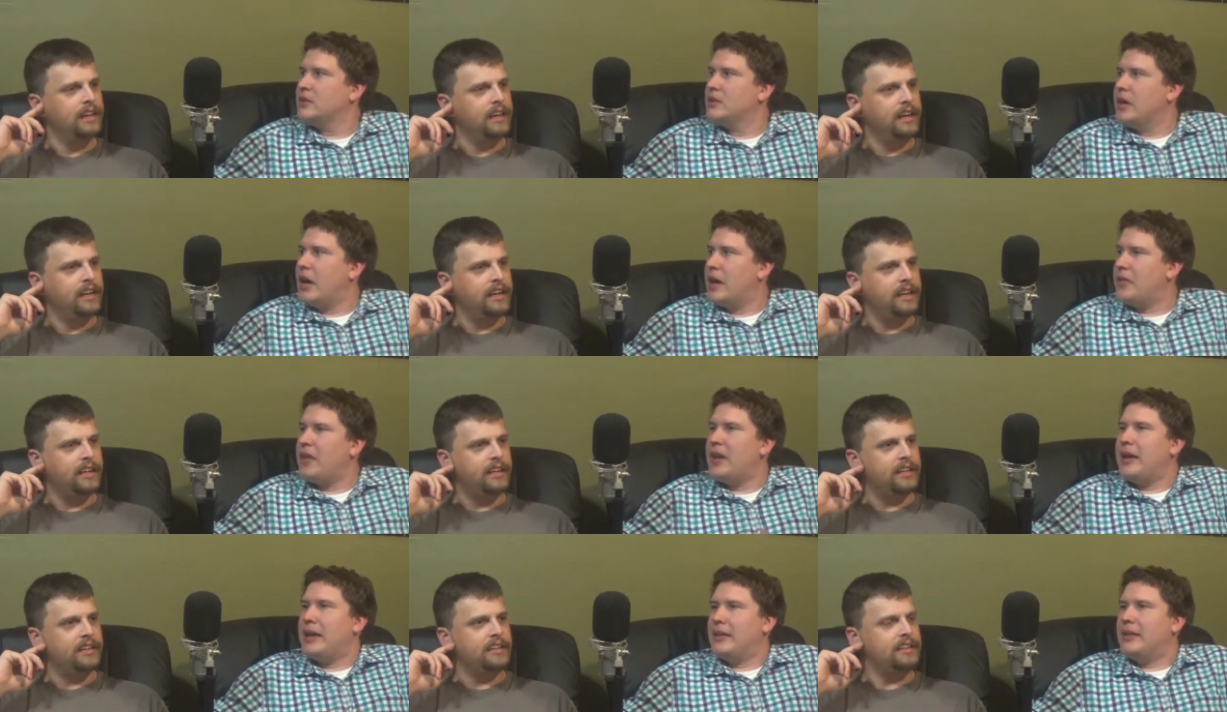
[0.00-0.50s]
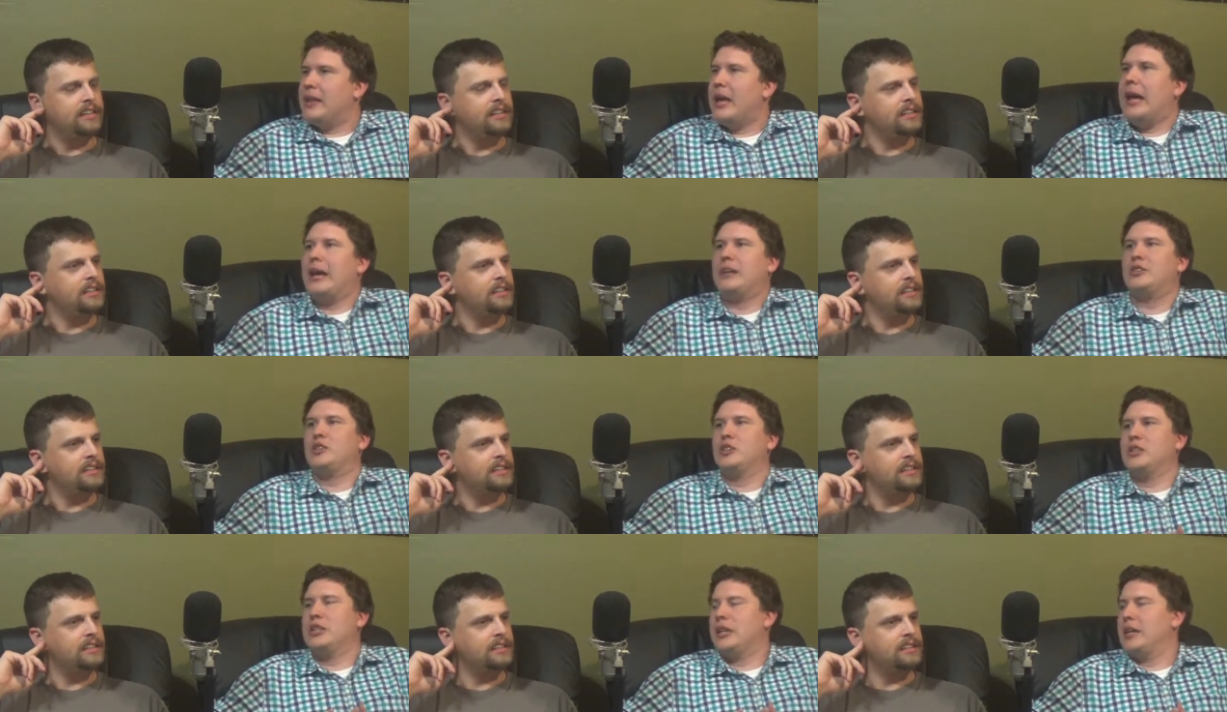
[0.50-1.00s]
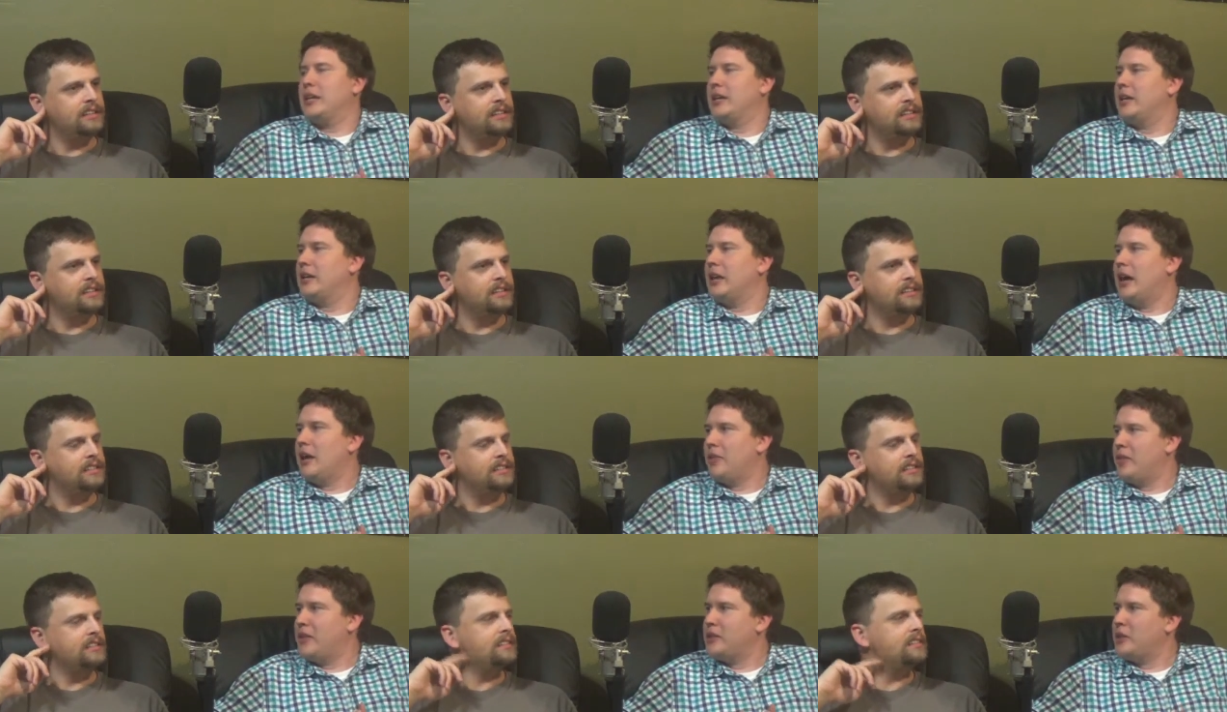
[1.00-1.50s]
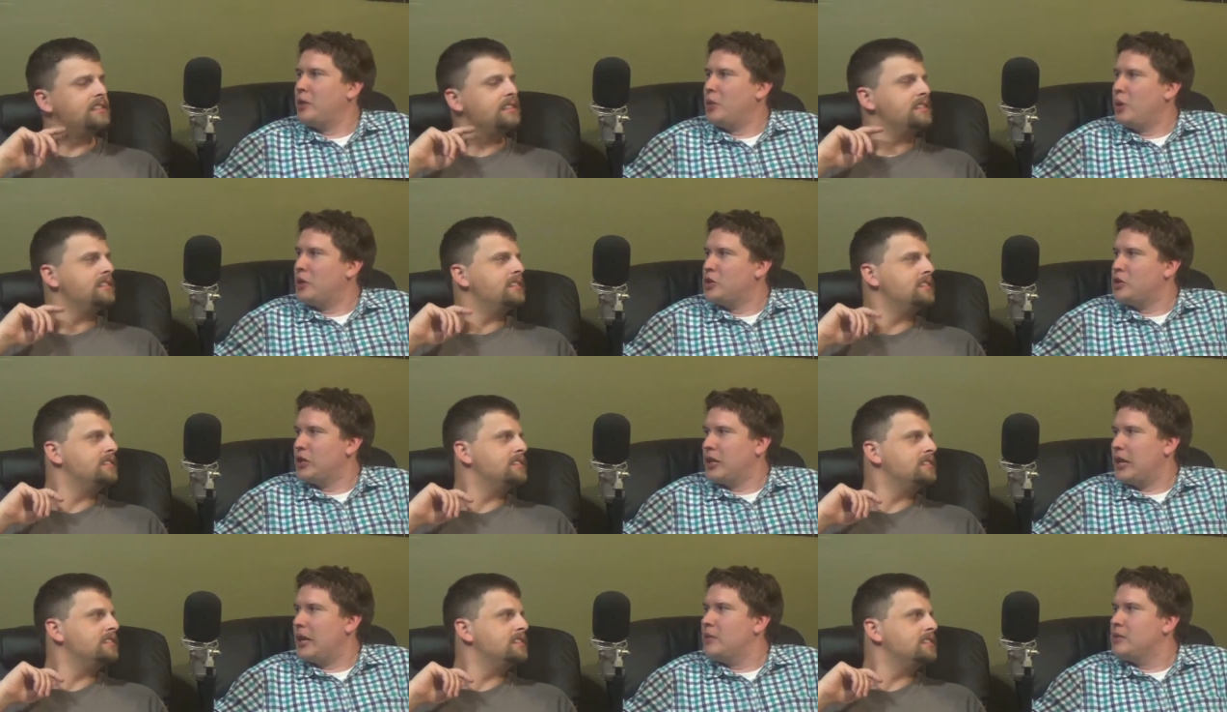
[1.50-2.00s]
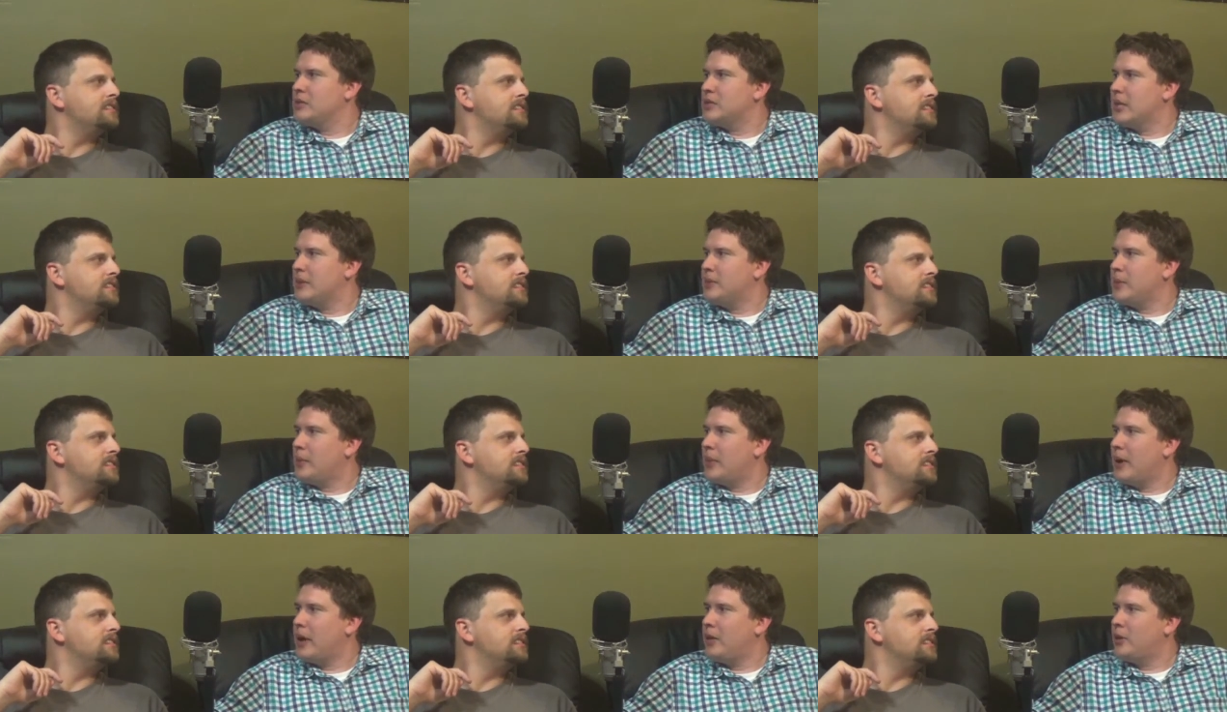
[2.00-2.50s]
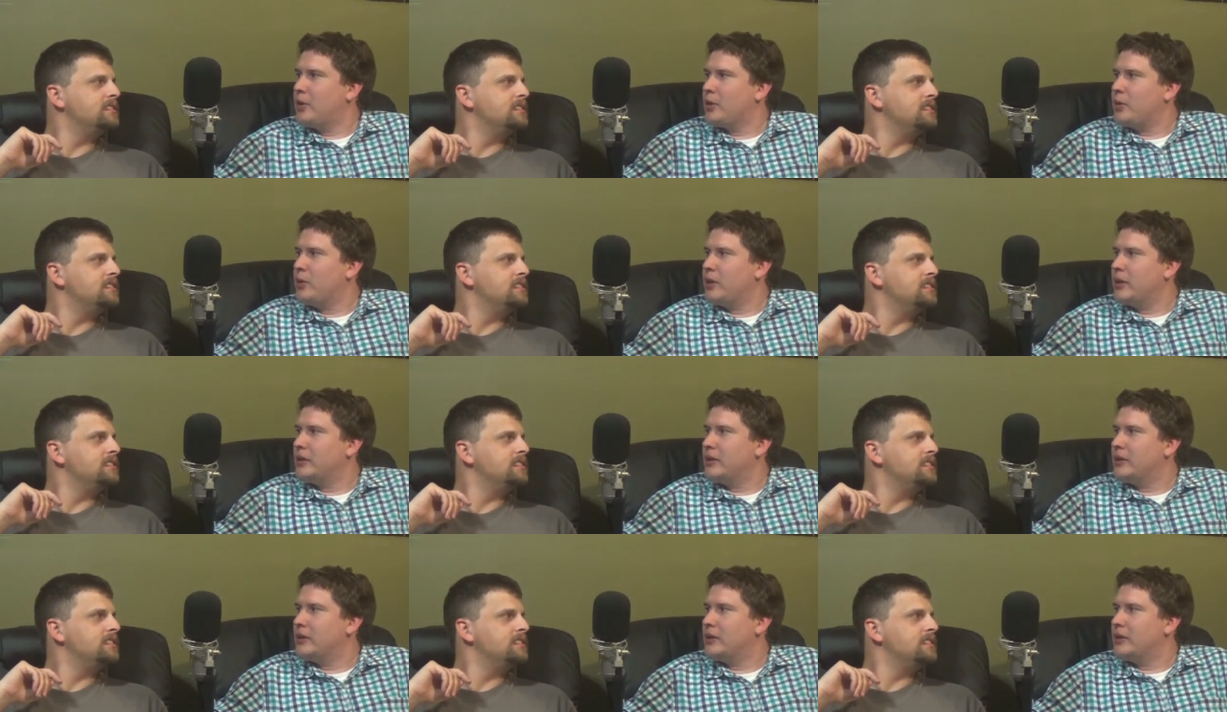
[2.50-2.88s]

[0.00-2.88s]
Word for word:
Speaker 1: I thought the Russian guy was named Apollo Creed.